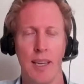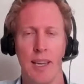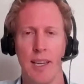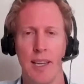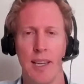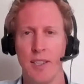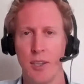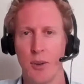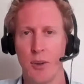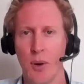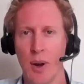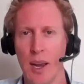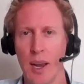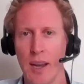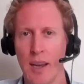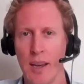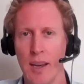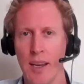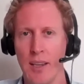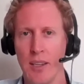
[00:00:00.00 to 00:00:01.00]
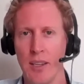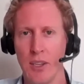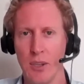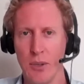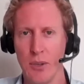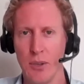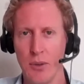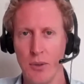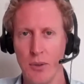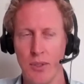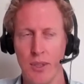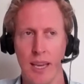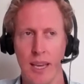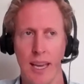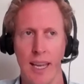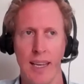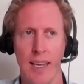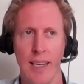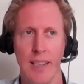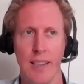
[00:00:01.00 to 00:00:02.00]
integrated and used
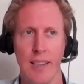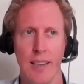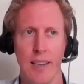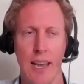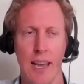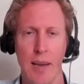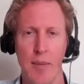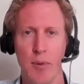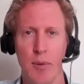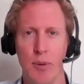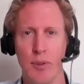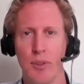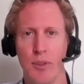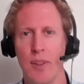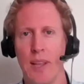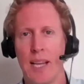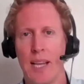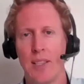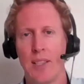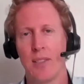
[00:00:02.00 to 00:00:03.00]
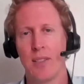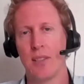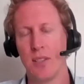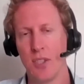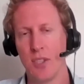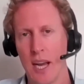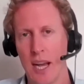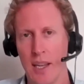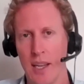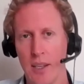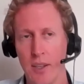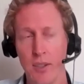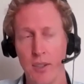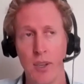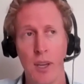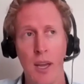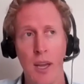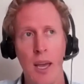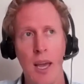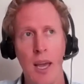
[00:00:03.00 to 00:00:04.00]
and labeled. So that's the challenge.
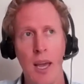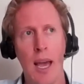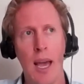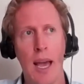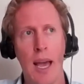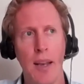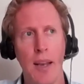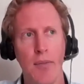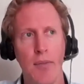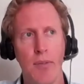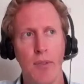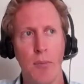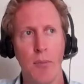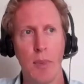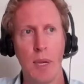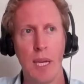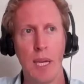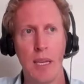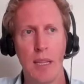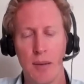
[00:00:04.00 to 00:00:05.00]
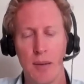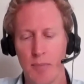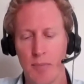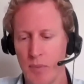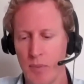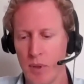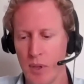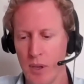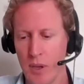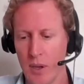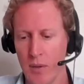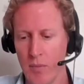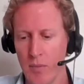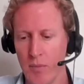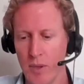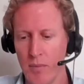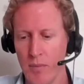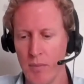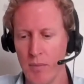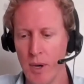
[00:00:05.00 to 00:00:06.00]
And for me, the
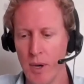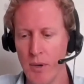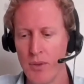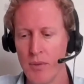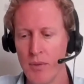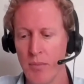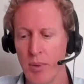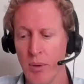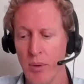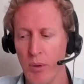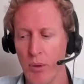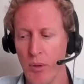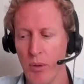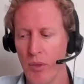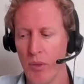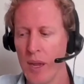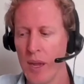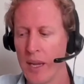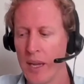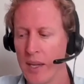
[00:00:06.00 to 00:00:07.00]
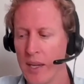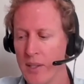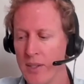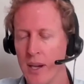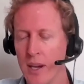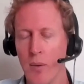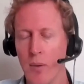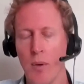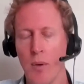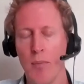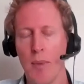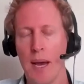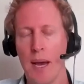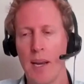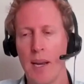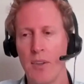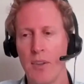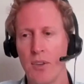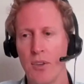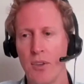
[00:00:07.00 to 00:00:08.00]
most important thing is that when
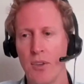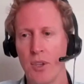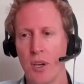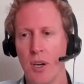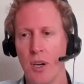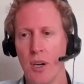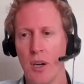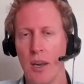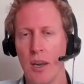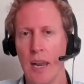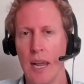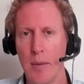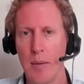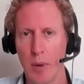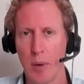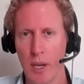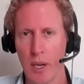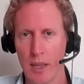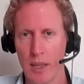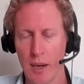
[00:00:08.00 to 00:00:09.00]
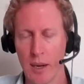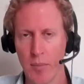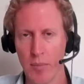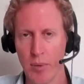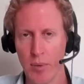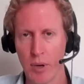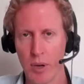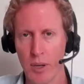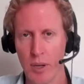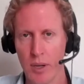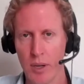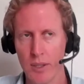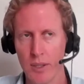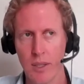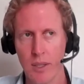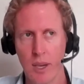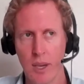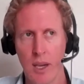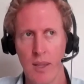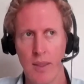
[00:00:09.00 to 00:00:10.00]
managers are labeling their
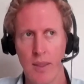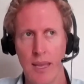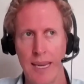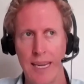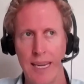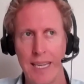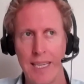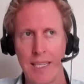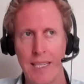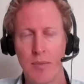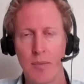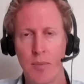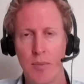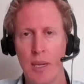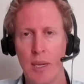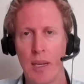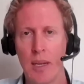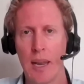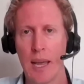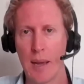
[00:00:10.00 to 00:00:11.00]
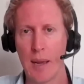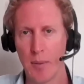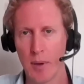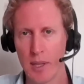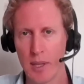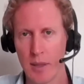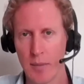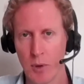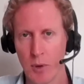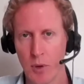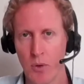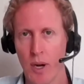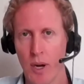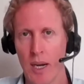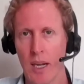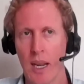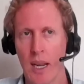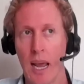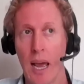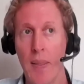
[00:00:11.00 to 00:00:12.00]
products, they need to be labeling them
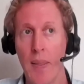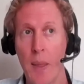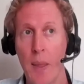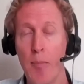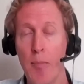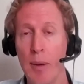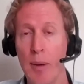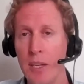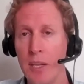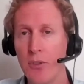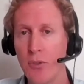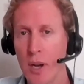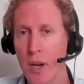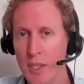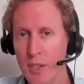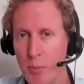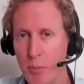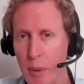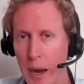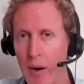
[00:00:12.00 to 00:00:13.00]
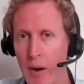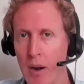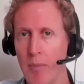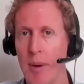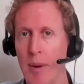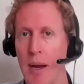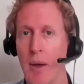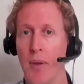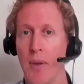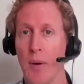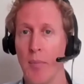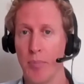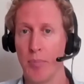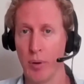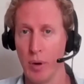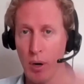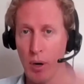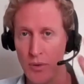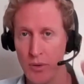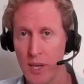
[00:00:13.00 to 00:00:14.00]
correctly and then being transparent about their
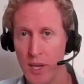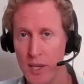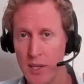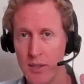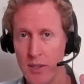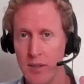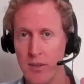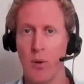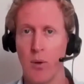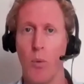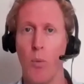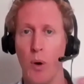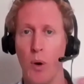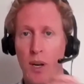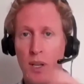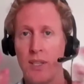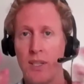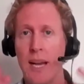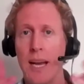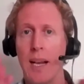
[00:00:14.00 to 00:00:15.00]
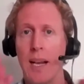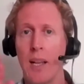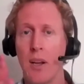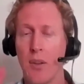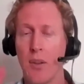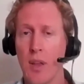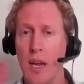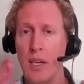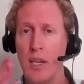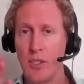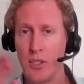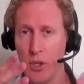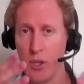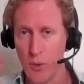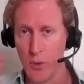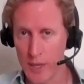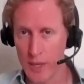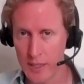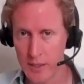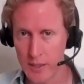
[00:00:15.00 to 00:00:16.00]
process. So what exactly are they
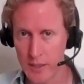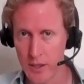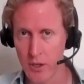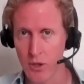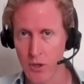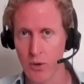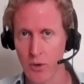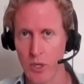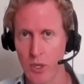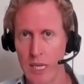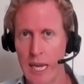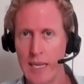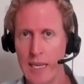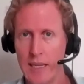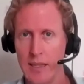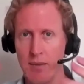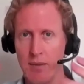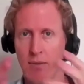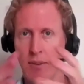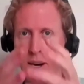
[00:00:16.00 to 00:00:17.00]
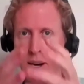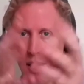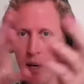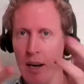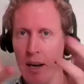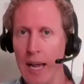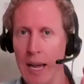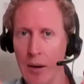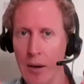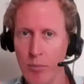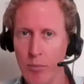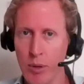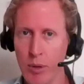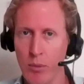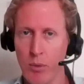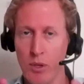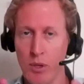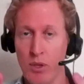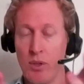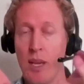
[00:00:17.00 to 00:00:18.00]
doing to create the final
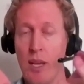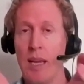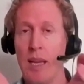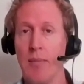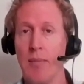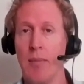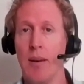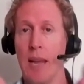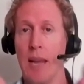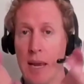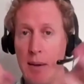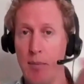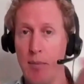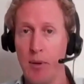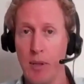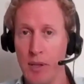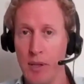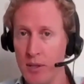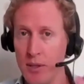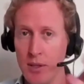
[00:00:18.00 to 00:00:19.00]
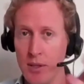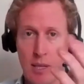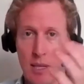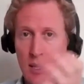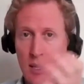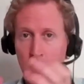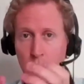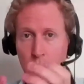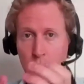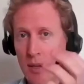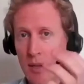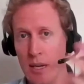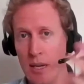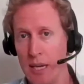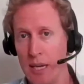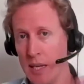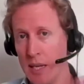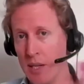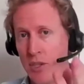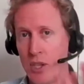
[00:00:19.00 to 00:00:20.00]
output, which they label as either an
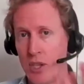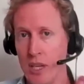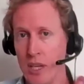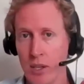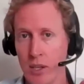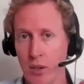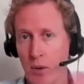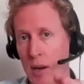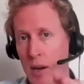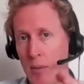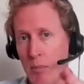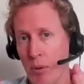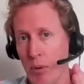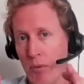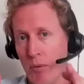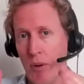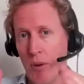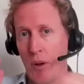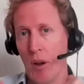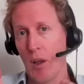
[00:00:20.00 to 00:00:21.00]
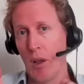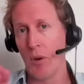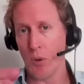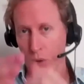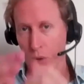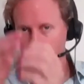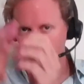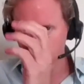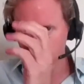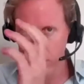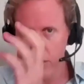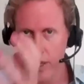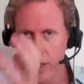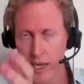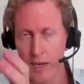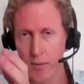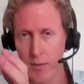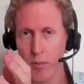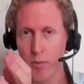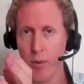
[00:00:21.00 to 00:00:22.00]
ESG integrated portfolio or a
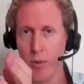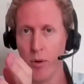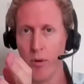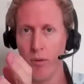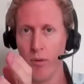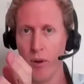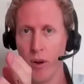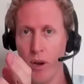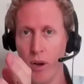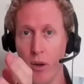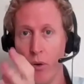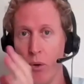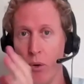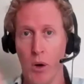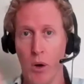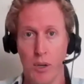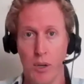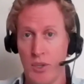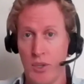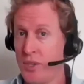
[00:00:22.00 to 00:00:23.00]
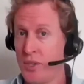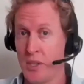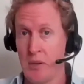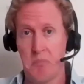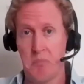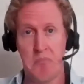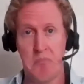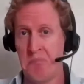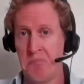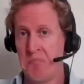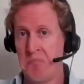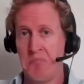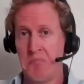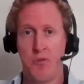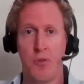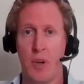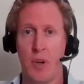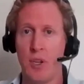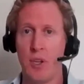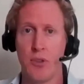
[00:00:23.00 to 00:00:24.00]
sustainable portfolio or just a
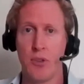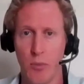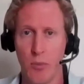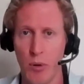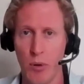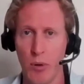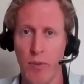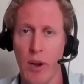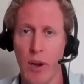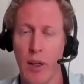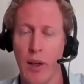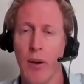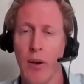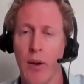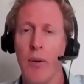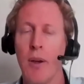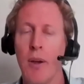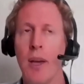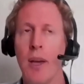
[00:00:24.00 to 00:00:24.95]
traditional portfolio,